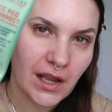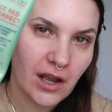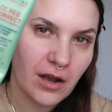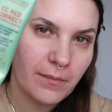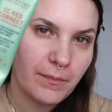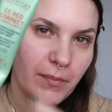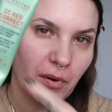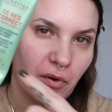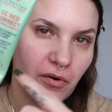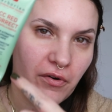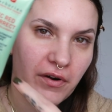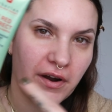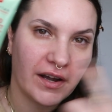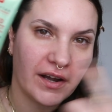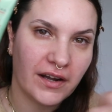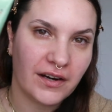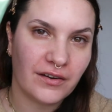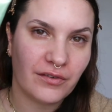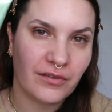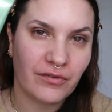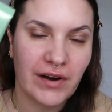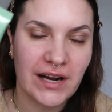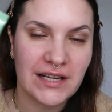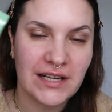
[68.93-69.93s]

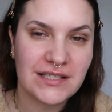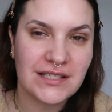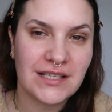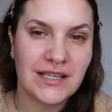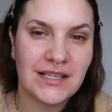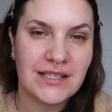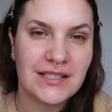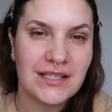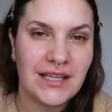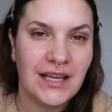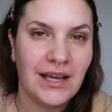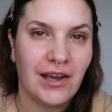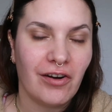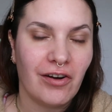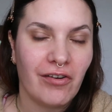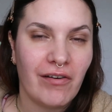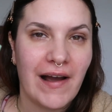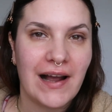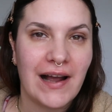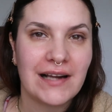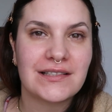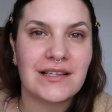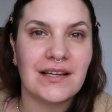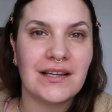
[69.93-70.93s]
Aborian Red CC
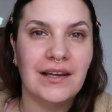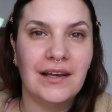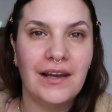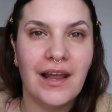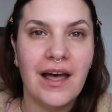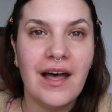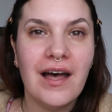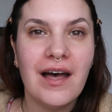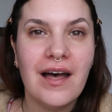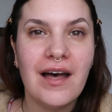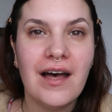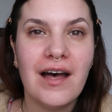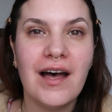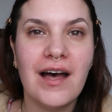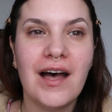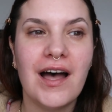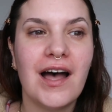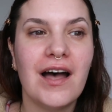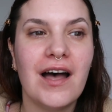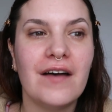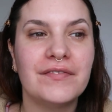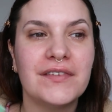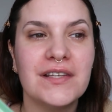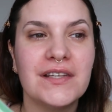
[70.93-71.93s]
Correct,
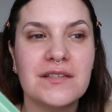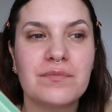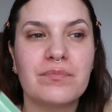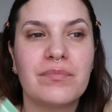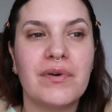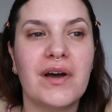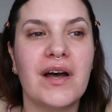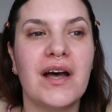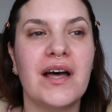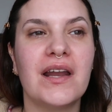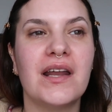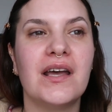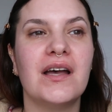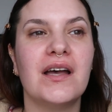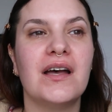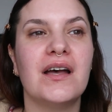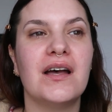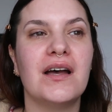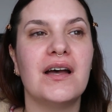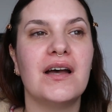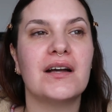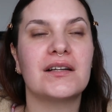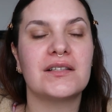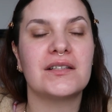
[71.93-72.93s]
love this
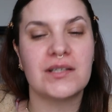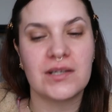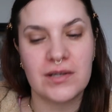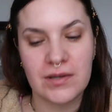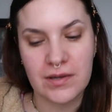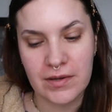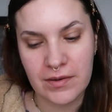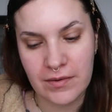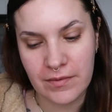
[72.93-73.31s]
product.